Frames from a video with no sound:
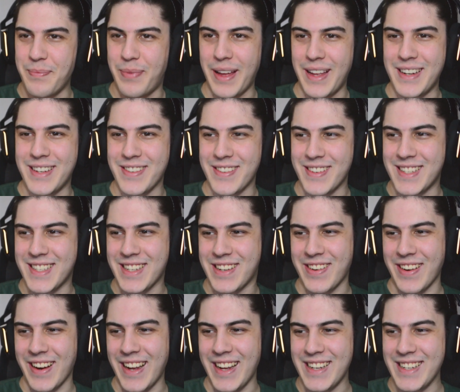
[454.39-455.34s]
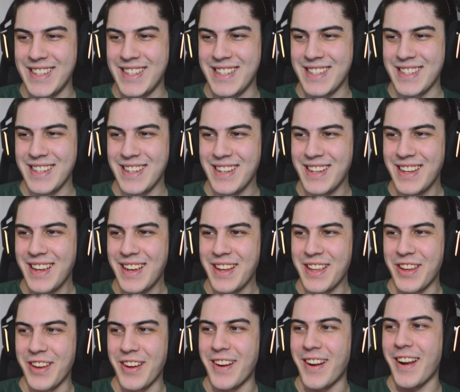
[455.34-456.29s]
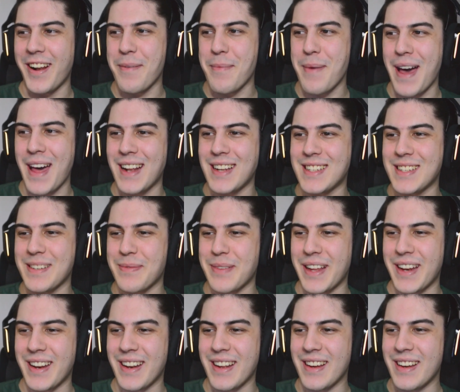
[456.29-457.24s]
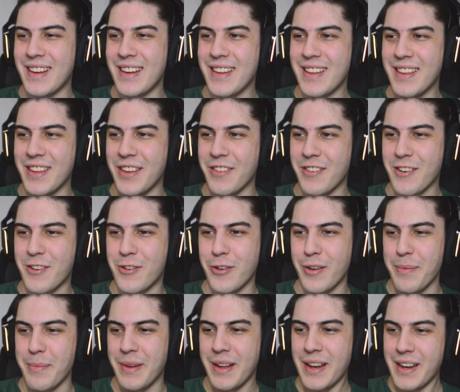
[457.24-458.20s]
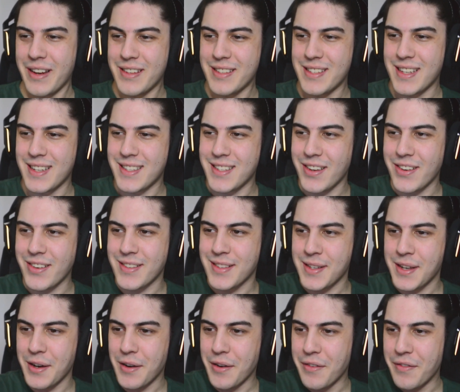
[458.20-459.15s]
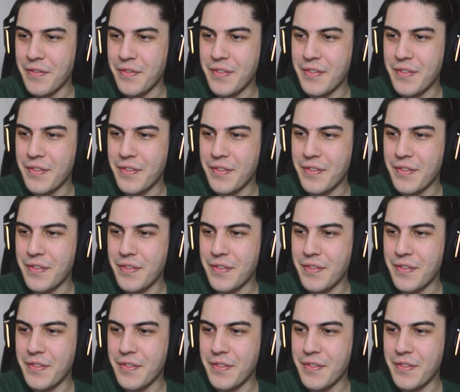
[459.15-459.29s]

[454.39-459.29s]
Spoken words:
Bender is great. You're not a manager, Bender. Right. You're equipment. You said so yourself.